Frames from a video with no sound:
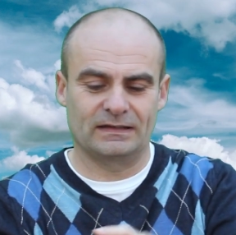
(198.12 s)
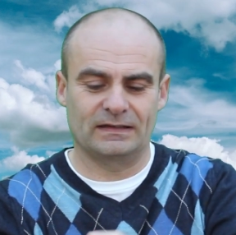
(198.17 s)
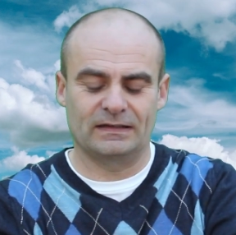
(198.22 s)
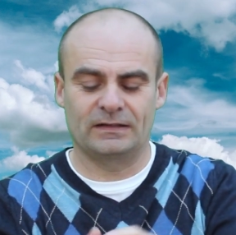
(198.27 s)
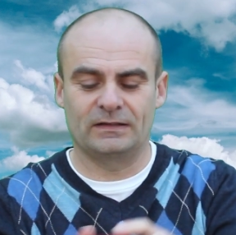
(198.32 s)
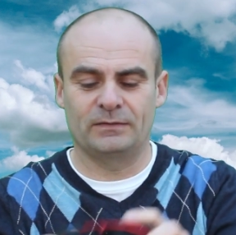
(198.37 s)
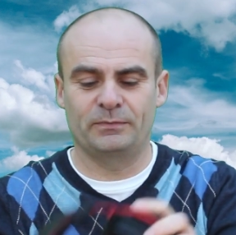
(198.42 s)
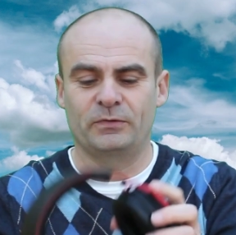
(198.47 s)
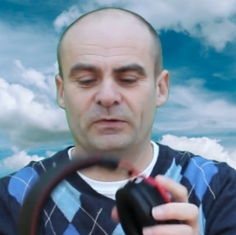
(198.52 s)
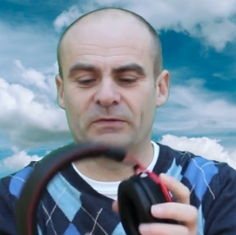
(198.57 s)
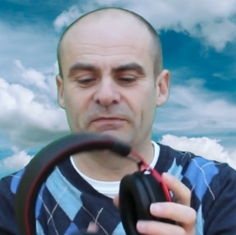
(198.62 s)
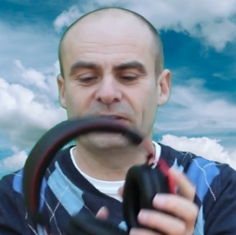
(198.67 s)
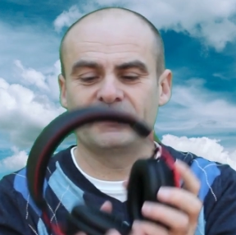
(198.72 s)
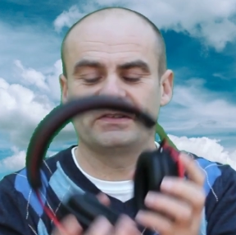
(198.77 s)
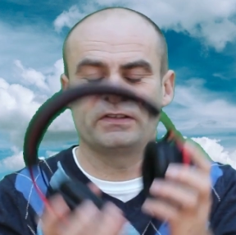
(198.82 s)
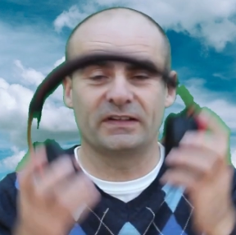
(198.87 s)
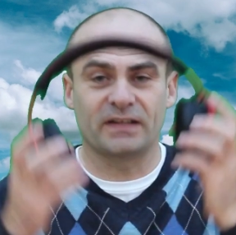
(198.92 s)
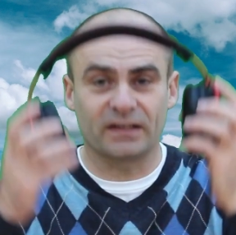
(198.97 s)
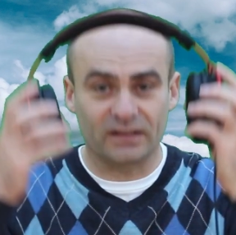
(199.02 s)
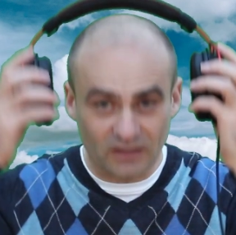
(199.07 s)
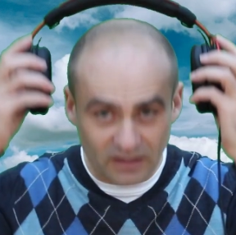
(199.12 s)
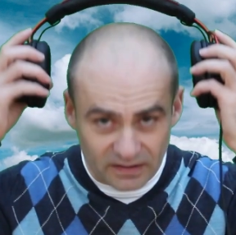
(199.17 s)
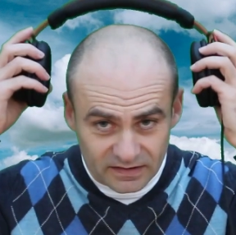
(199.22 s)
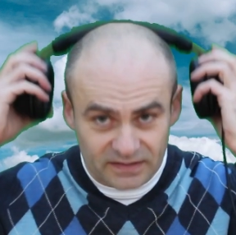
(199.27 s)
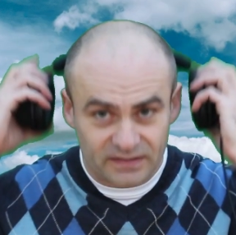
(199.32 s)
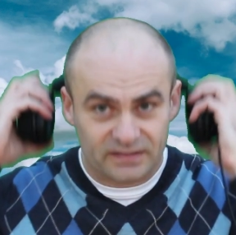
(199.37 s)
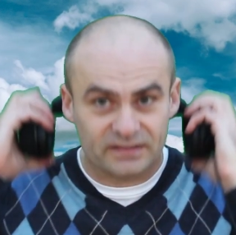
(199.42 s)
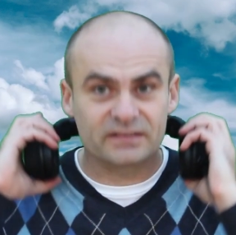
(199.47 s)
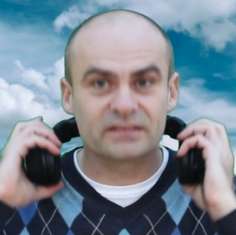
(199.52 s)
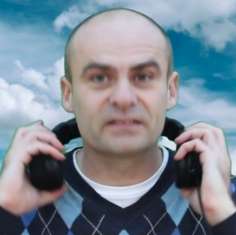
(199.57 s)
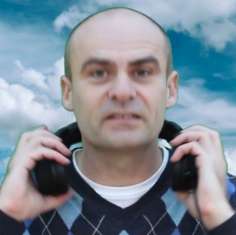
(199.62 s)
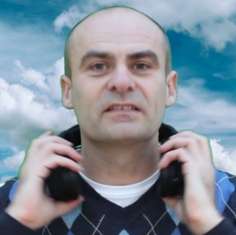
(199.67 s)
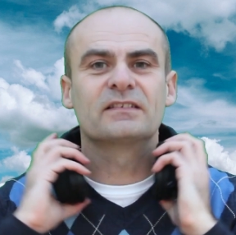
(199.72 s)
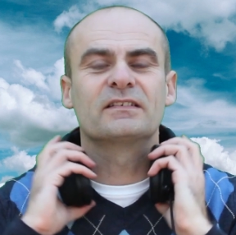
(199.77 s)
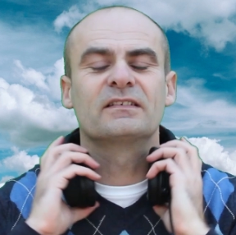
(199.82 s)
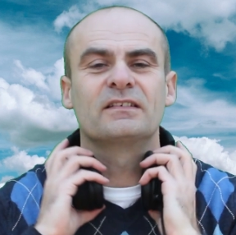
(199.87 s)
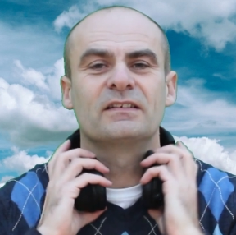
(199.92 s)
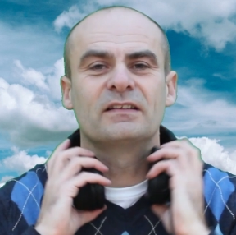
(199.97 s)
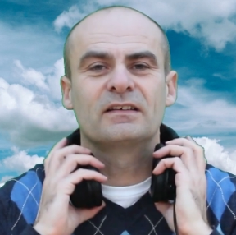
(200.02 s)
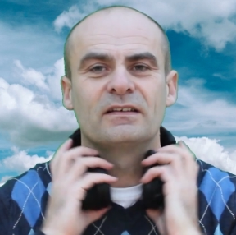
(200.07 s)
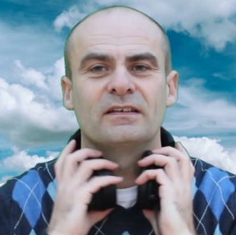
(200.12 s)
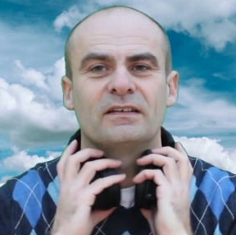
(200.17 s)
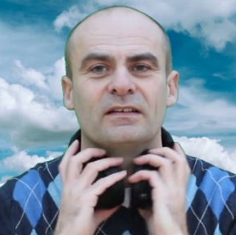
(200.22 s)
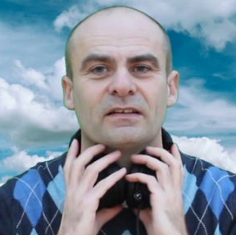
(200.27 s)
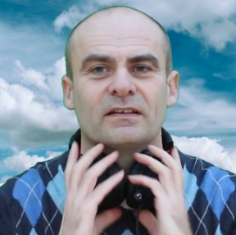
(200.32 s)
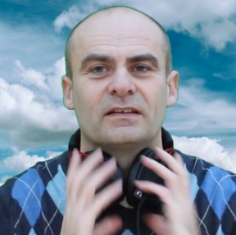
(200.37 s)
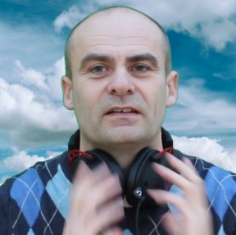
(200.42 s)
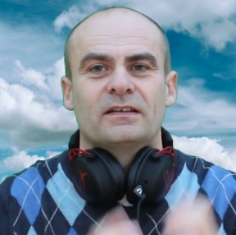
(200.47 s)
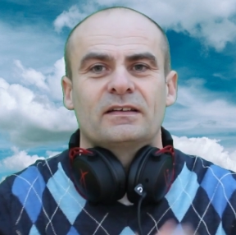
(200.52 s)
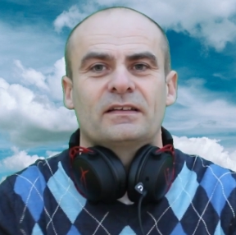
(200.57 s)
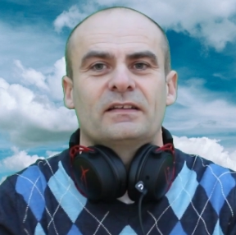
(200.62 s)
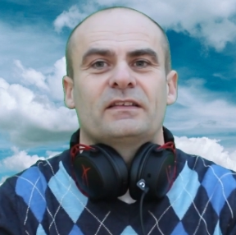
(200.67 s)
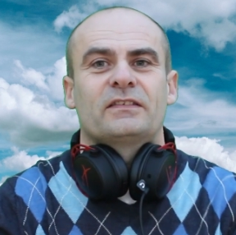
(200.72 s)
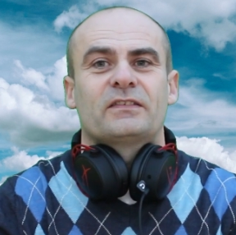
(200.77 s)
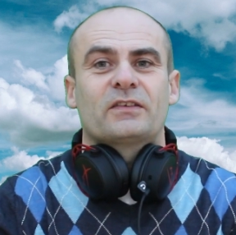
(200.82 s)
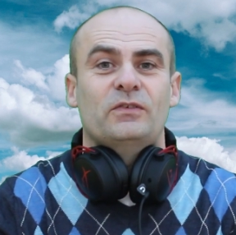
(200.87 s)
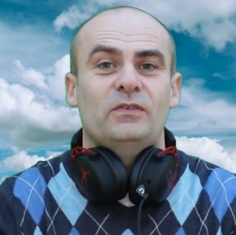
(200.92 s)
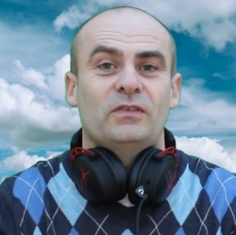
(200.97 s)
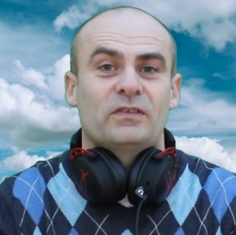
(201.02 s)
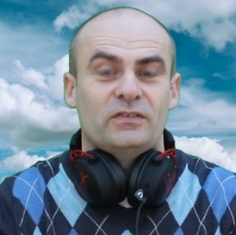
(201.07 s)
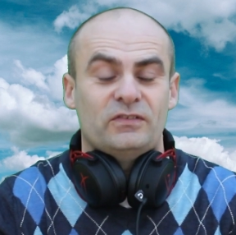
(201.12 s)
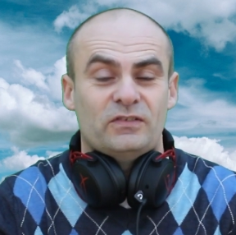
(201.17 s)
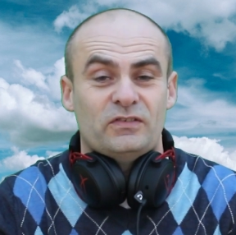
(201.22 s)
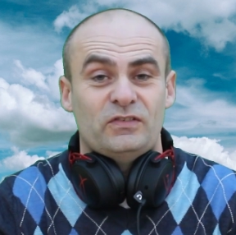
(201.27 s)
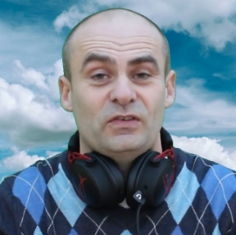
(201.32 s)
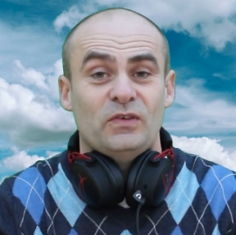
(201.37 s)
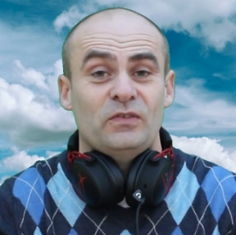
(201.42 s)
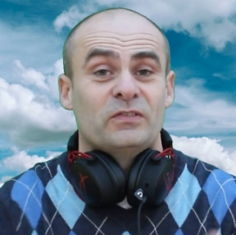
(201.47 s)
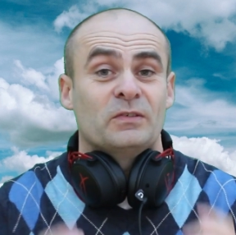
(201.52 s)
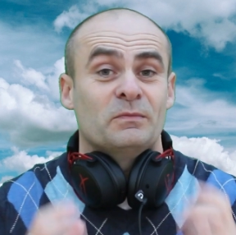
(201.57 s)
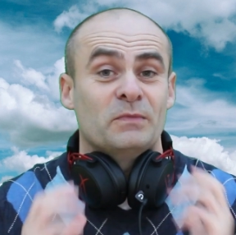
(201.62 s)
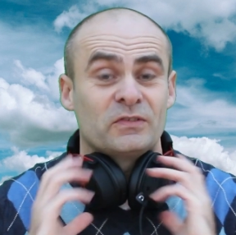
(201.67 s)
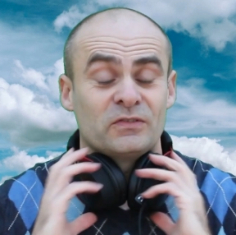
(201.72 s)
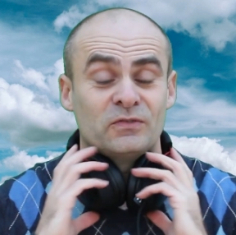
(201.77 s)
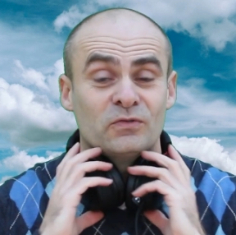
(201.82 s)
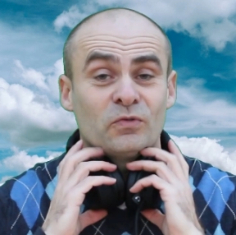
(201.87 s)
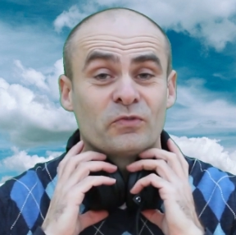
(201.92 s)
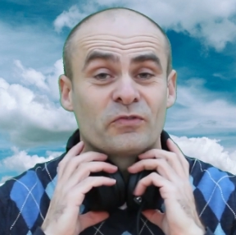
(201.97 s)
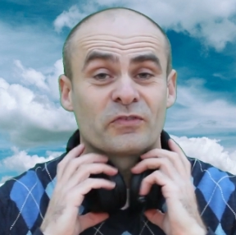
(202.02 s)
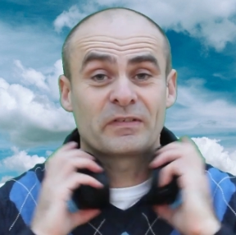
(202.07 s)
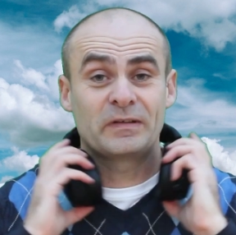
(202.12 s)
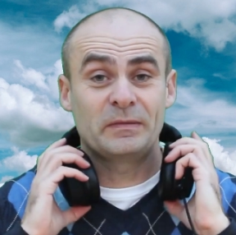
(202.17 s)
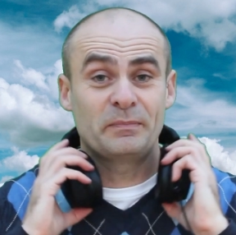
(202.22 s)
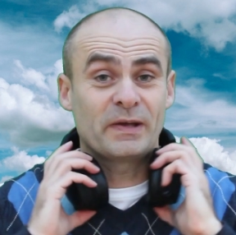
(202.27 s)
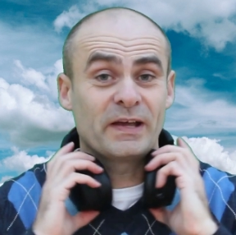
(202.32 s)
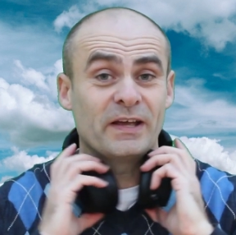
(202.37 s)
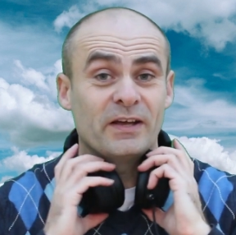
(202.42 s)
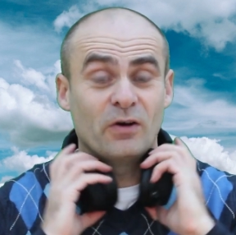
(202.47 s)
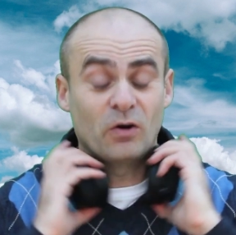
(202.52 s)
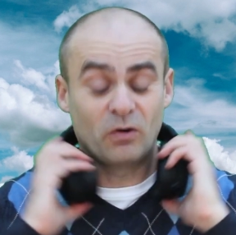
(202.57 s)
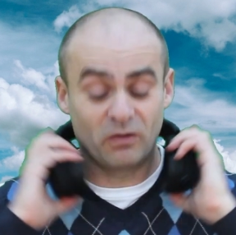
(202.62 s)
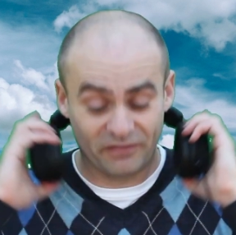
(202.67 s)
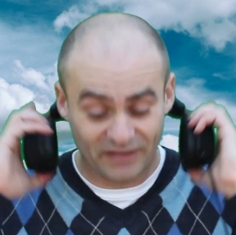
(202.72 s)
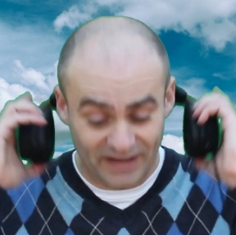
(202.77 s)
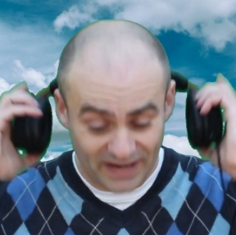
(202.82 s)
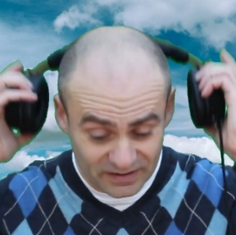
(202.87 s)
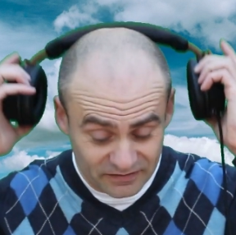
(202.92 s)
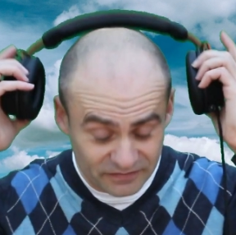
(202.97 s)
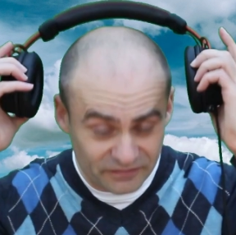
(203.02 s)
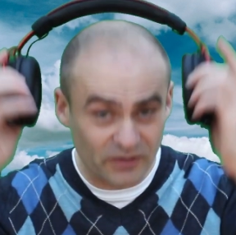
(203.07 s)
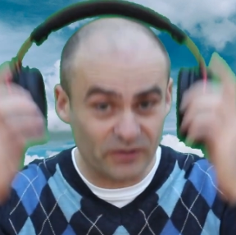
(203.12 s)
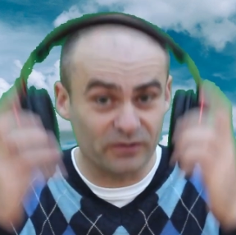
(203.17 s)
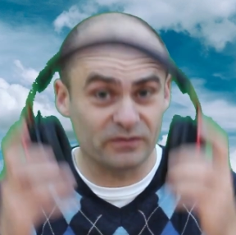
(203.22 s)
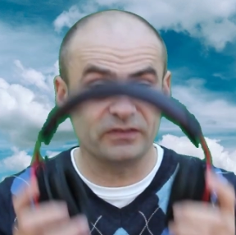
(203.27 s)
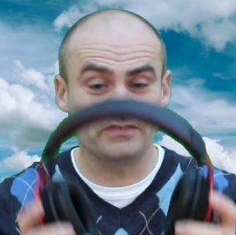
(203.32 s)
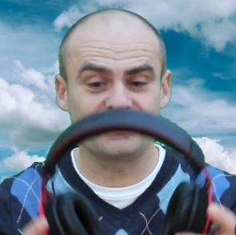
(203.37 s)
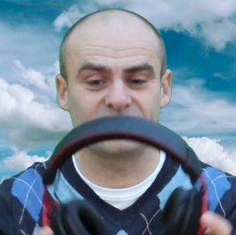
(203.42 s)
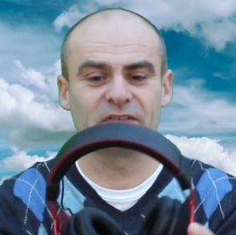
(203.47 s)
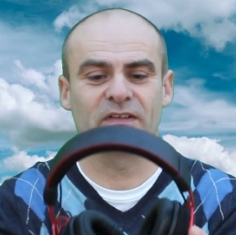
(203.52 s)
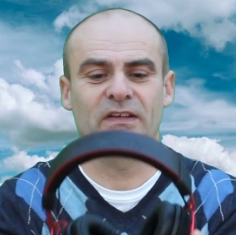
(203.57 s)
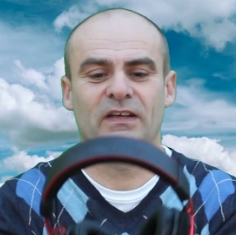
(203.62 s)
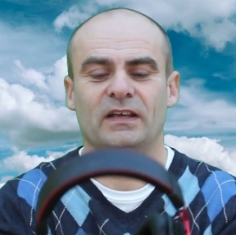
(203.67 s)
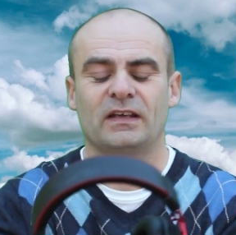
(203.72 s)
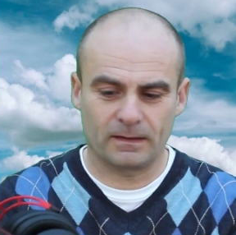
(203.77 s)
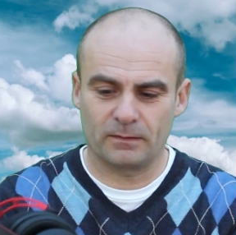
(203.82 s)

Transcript: and you put them around your neck like this. So you can just use them as an ordinary pair of headphones.